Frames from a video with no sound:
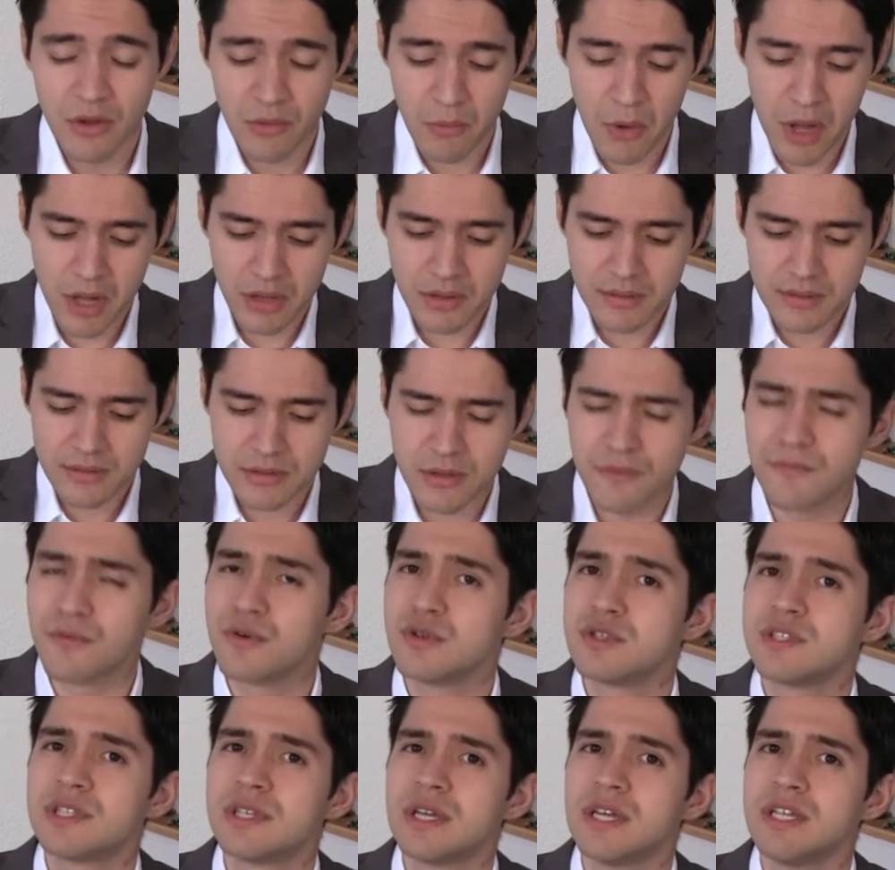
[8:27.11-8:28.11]
Well, the
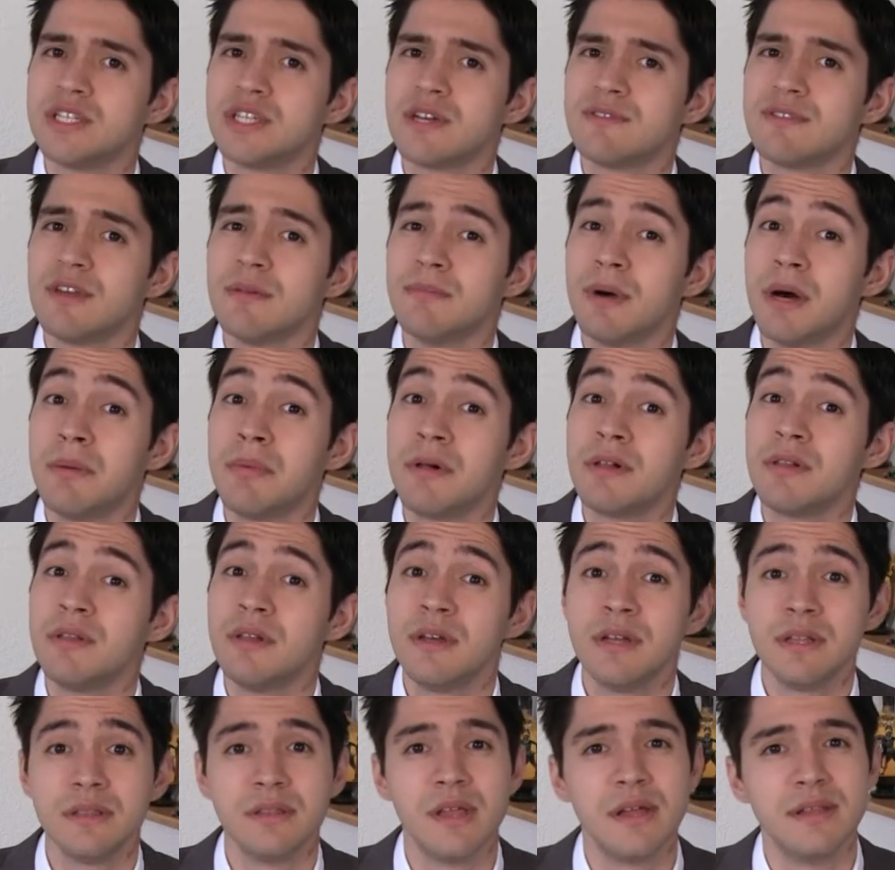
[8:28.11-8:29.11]
first stage of the
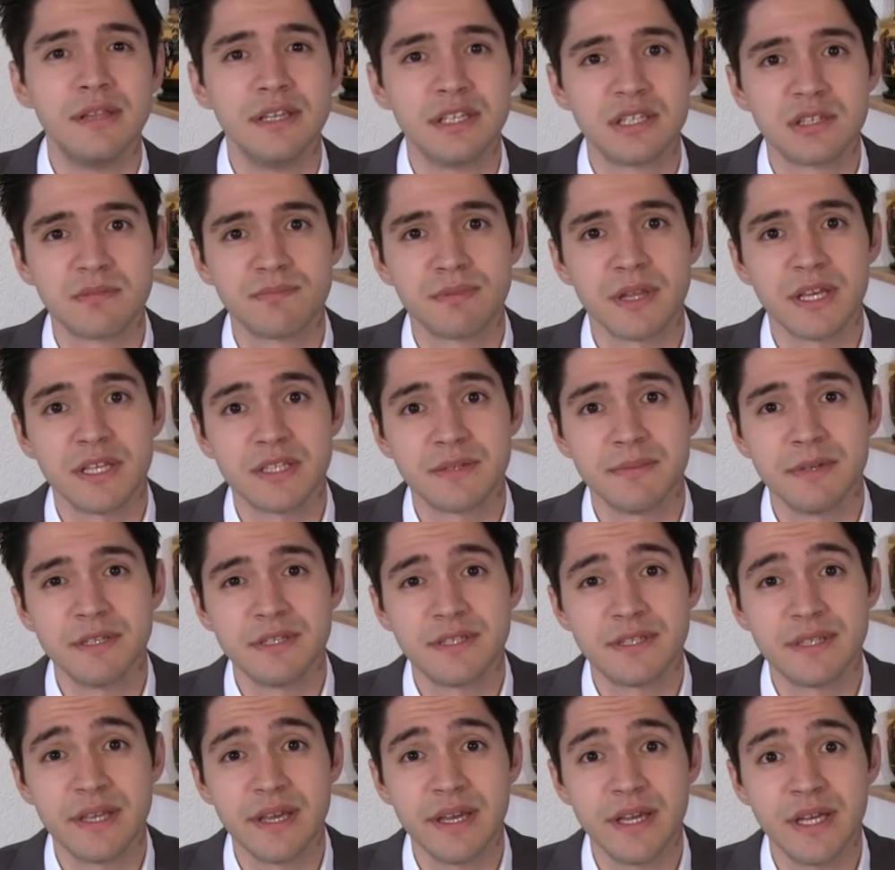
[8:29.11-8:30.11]
bubble, the
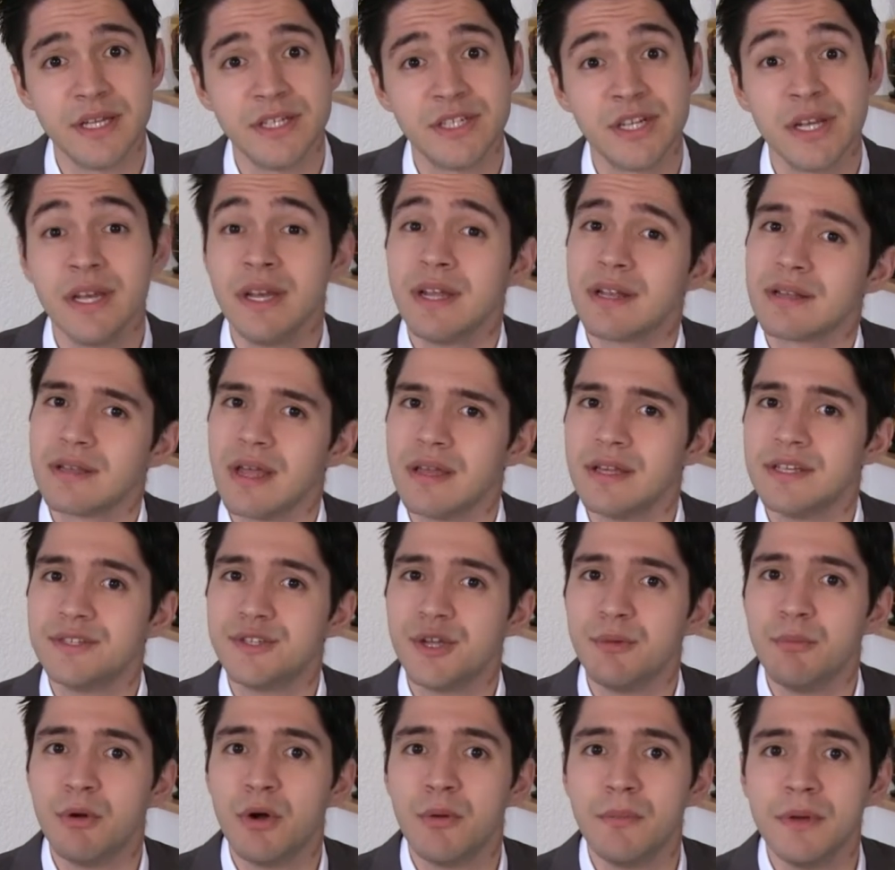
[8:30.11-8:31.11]
displacement stage, that is
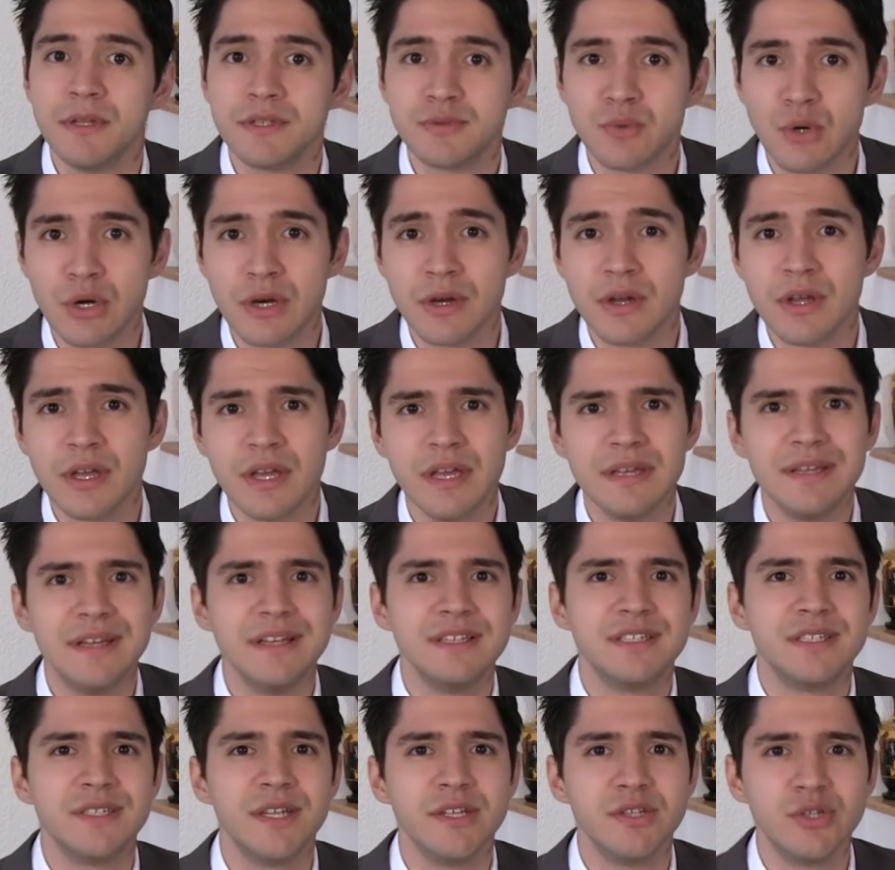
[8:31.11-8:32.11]
the moment where
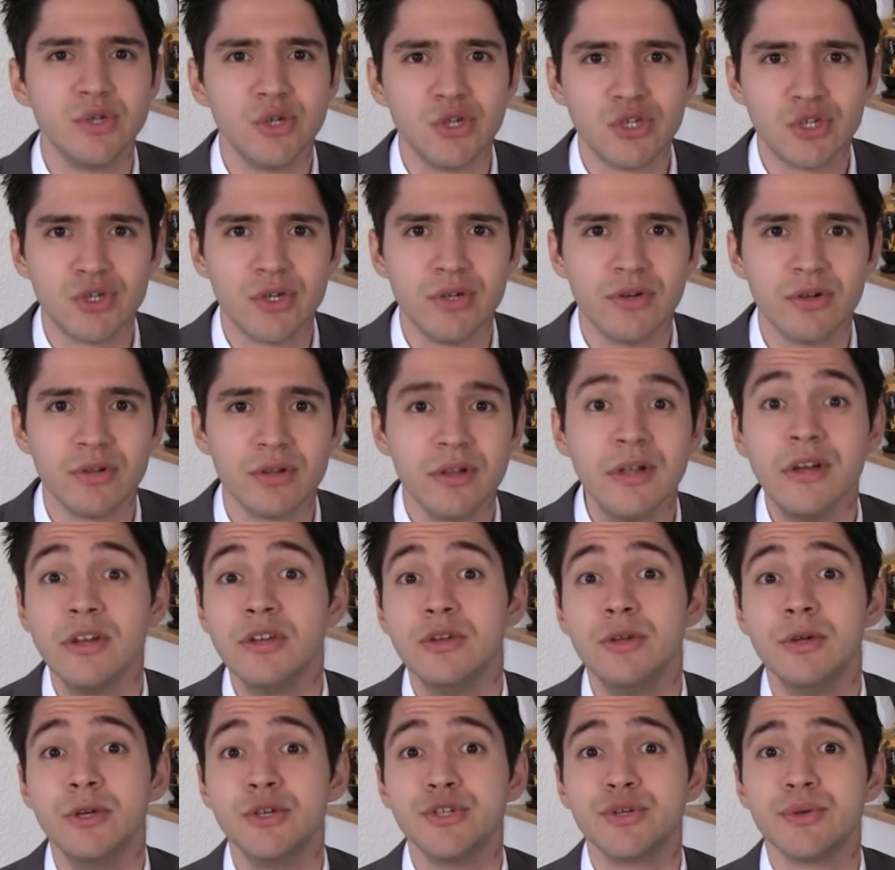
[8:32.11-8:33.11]
institutional,
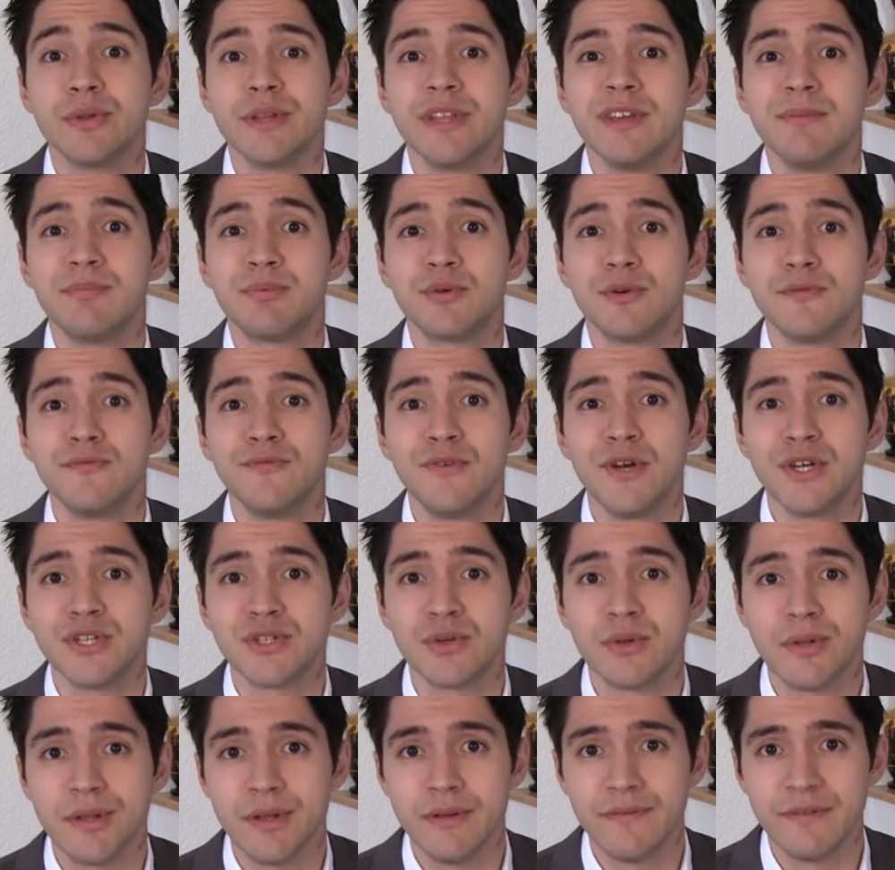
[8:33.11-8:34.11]
usually
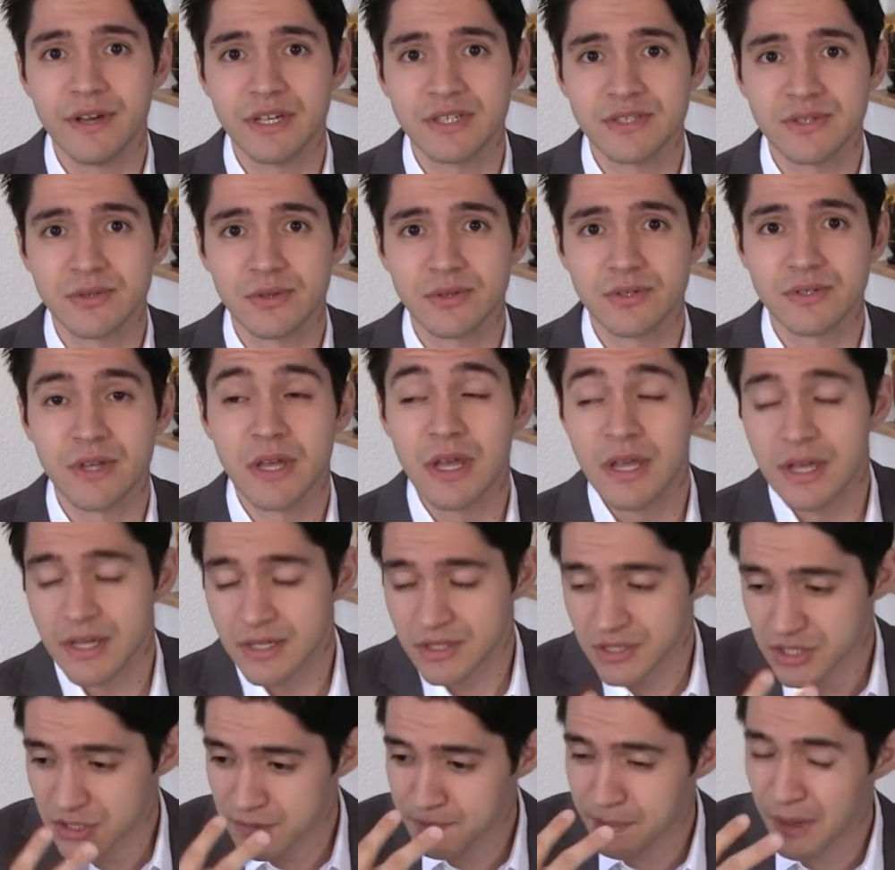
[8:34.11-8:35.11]
professional investors
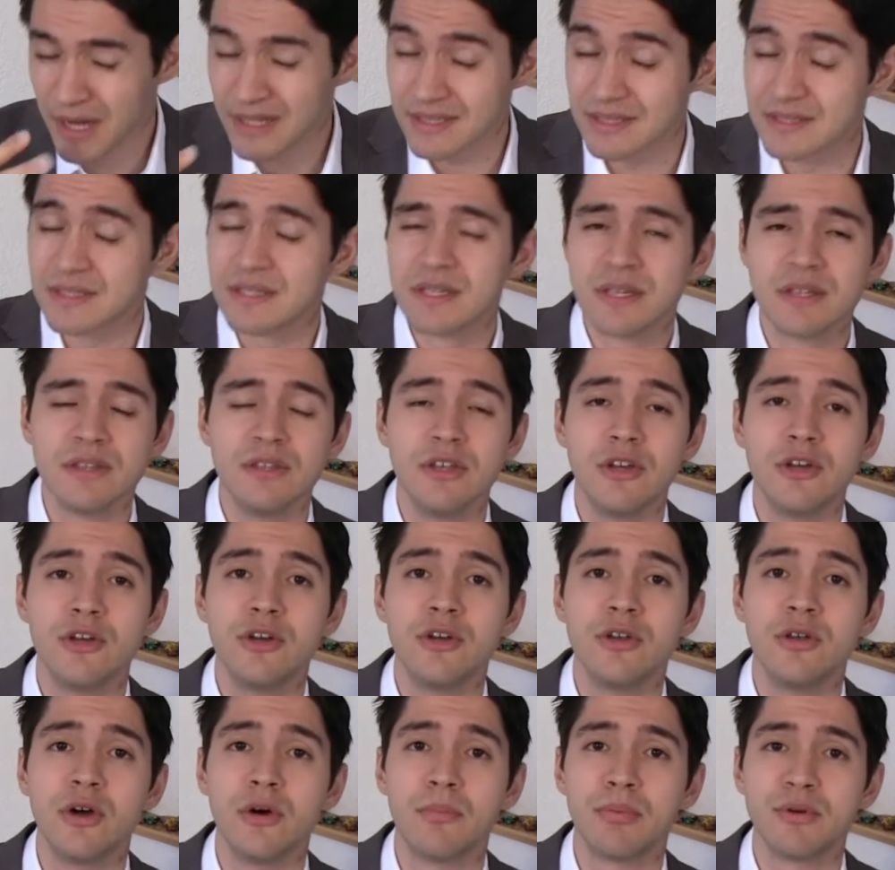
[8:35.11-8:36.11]
spot the
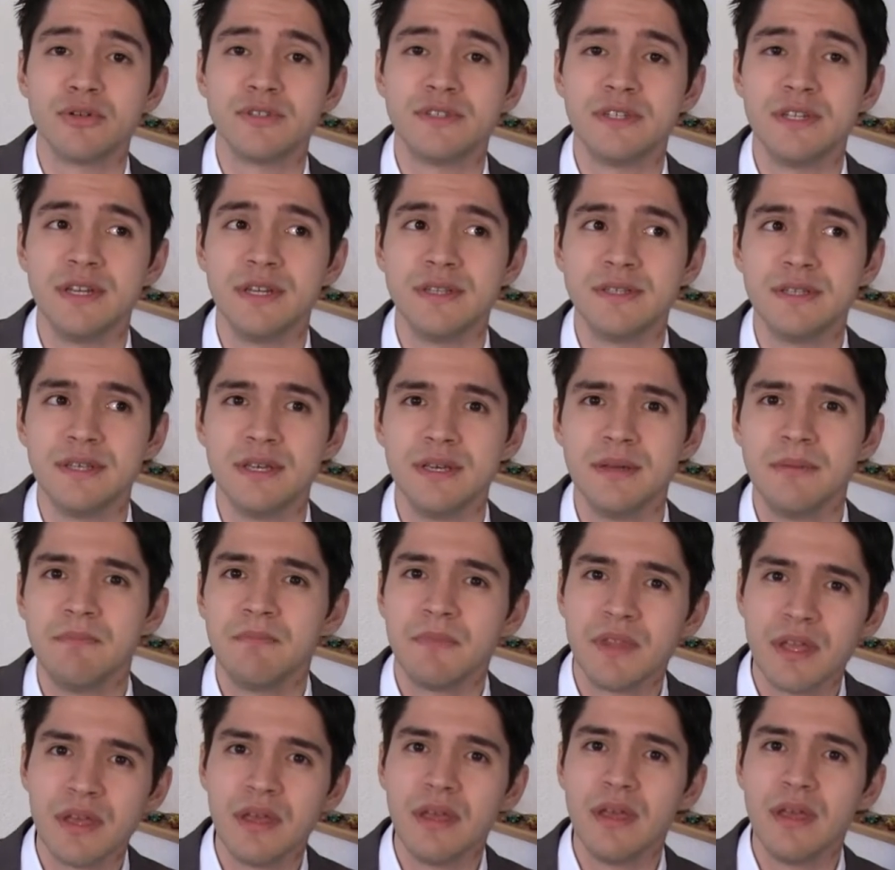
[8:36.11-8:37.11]
good opportunity.